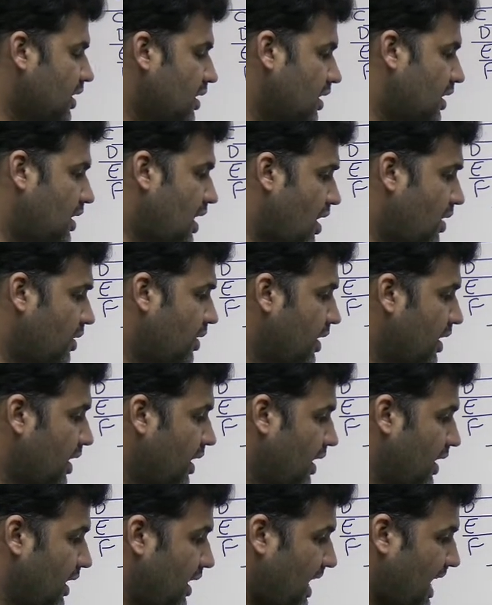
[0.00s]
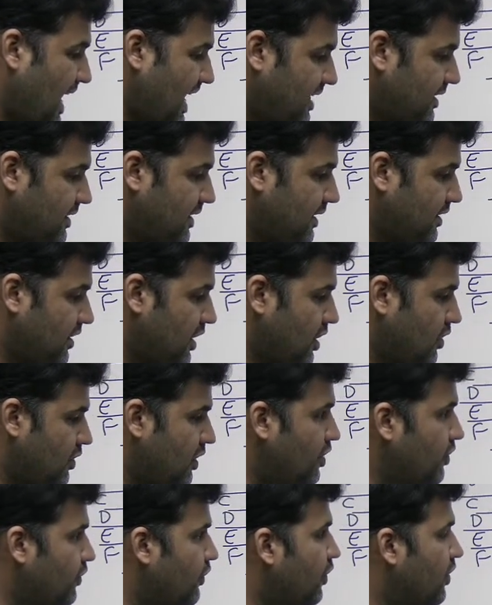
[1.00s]
Now, x is equal
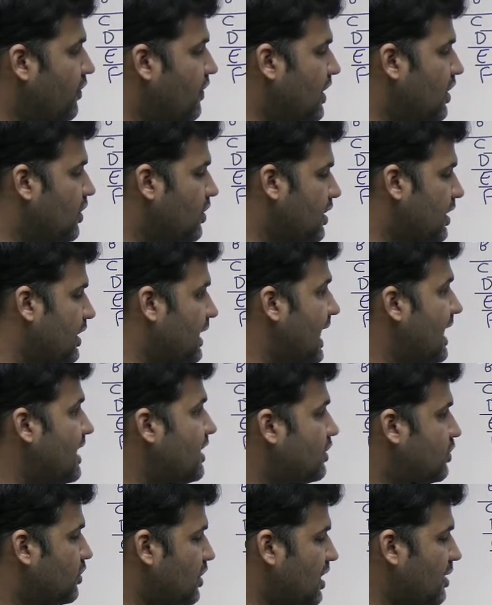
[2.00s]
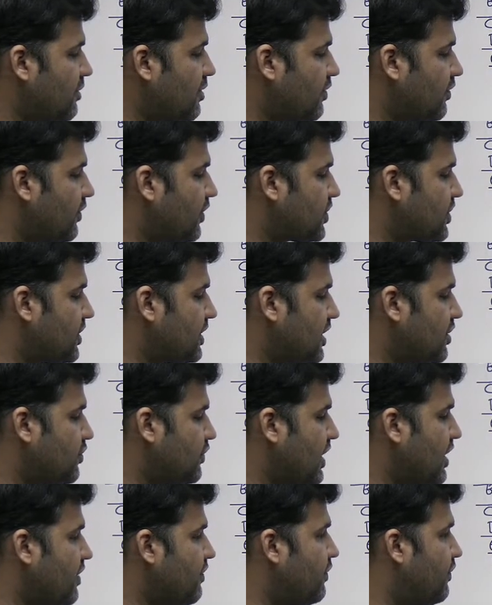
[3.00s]
to 4, we go to, and the total number of questions are
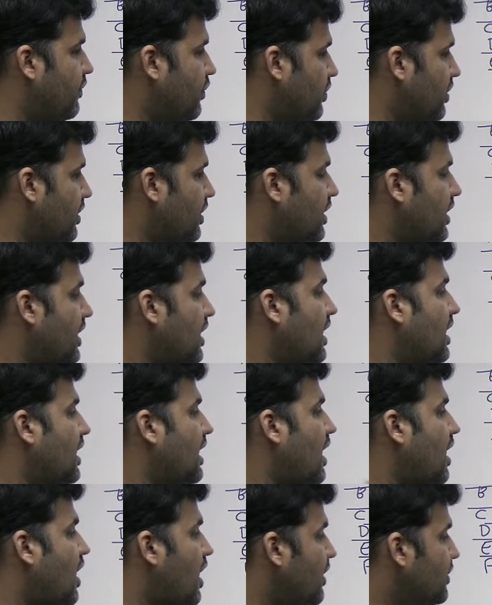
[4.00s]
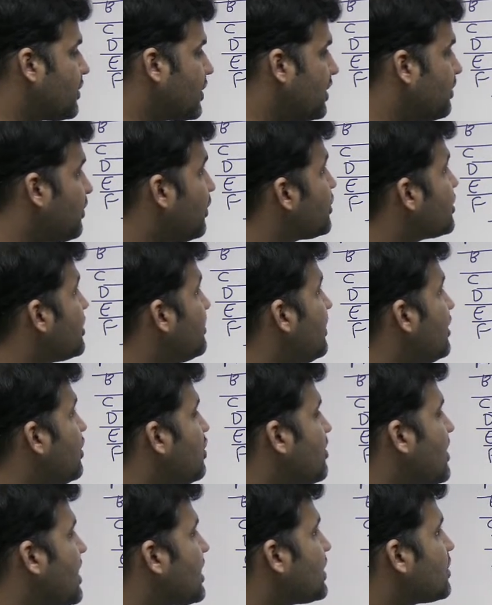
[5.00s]
24. Now, how is it possible to
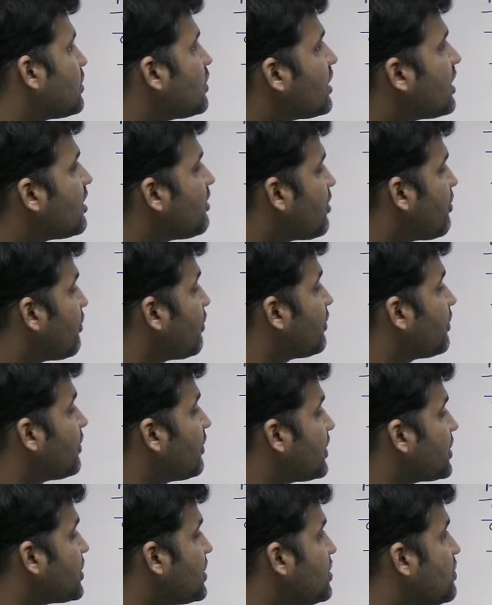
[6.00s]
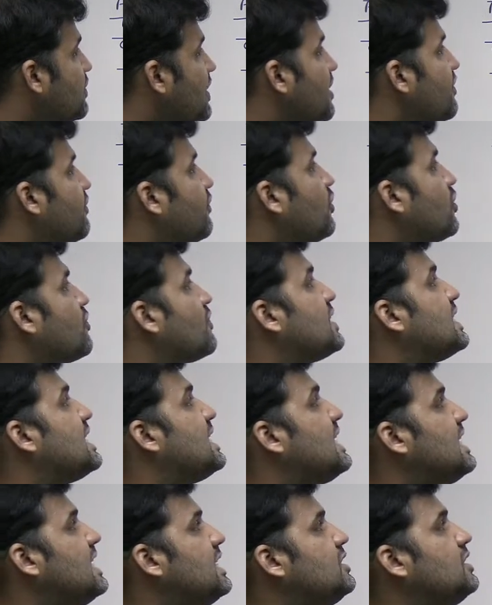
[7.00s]
make the total number of questions 24 with
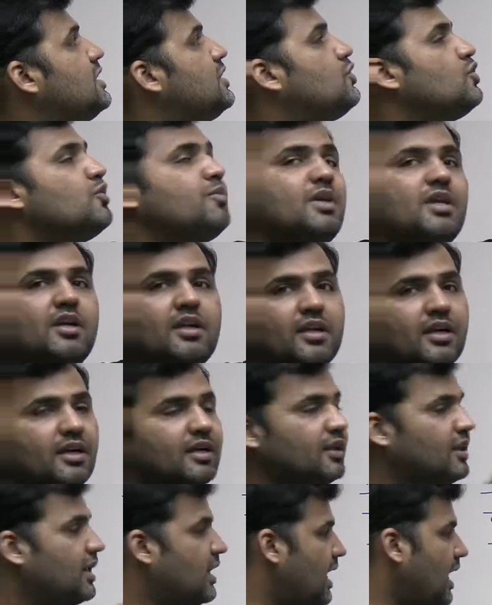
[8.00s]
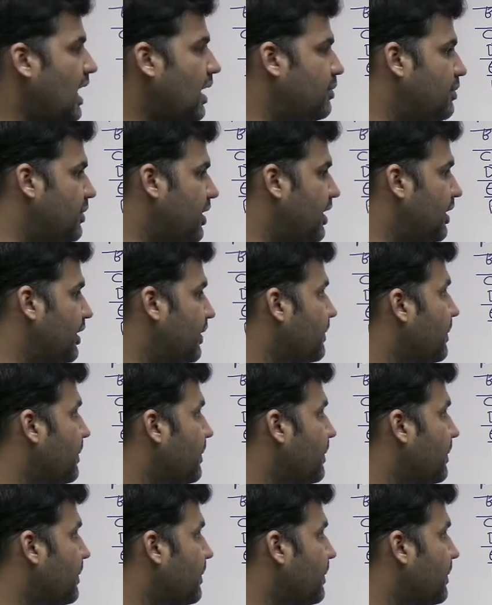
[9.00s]
ET to be greater than MT?